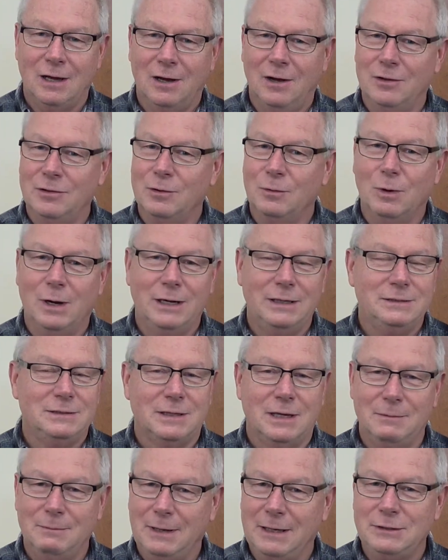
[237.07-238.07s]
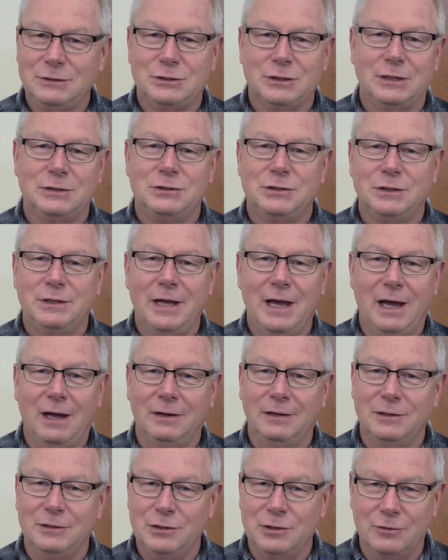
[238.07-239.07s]
Otherwise, they may shut you
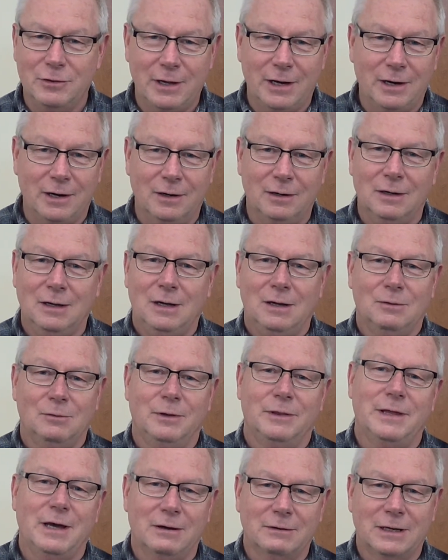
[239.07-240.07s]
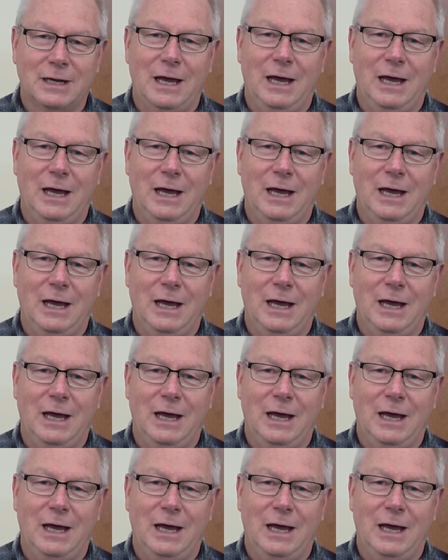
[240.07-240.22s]
down and you're there without